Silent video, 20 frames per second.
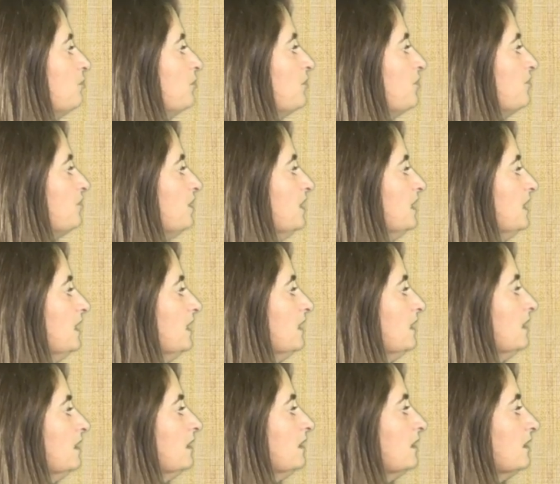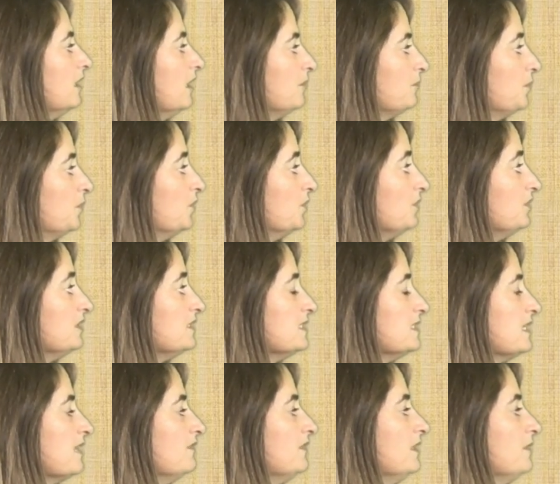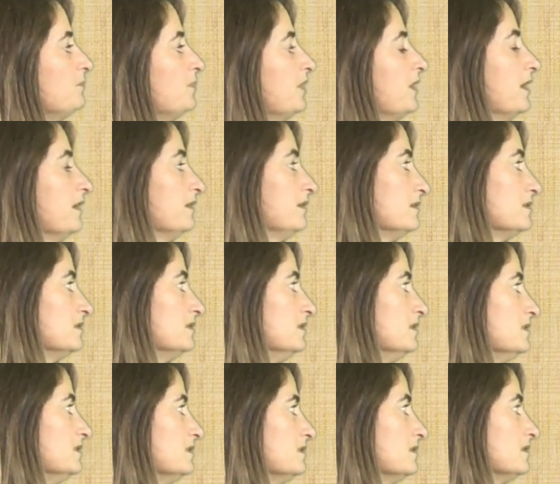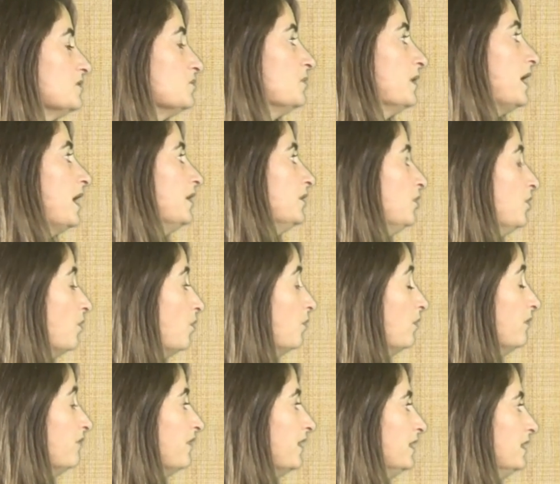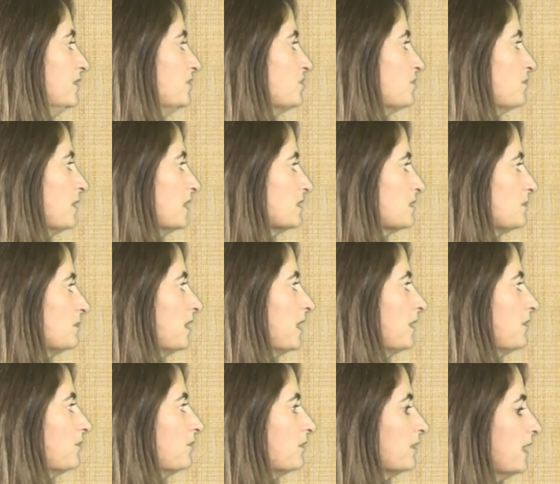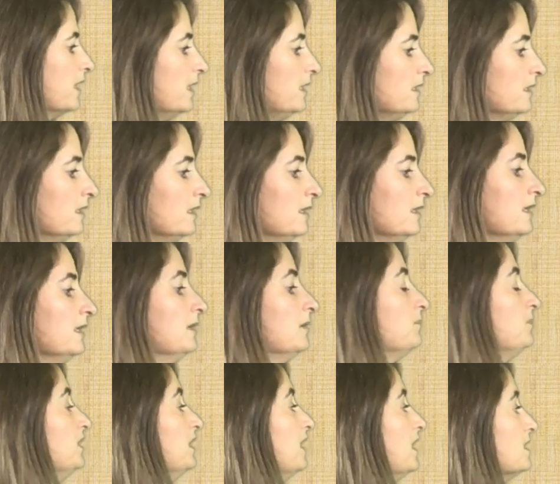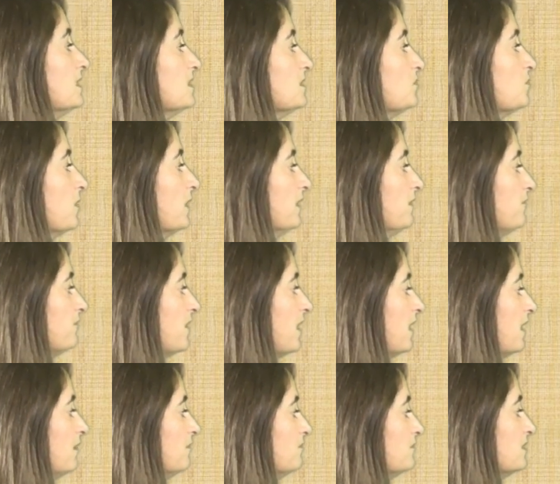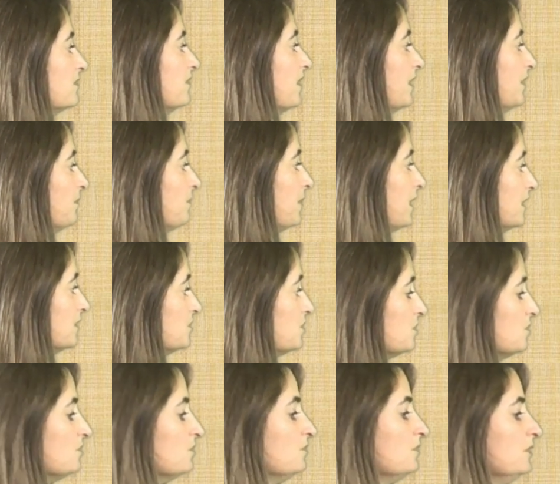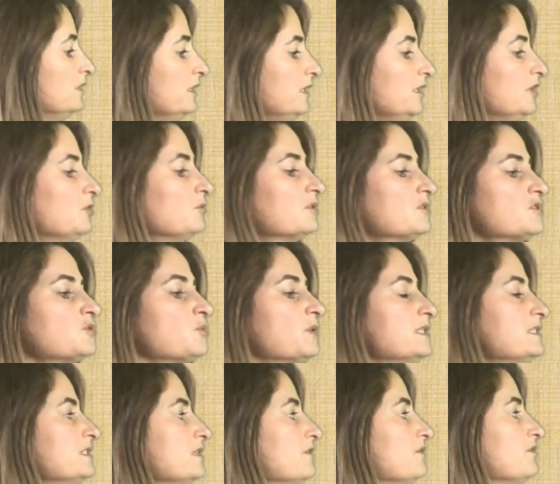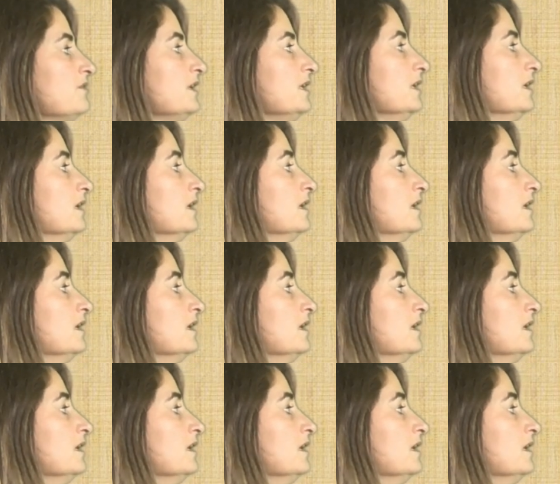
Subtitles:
with 3 and put the 7 in parentheses. This way I know if I need to multiply it or not. Plus 25 divided by 2 equals 23.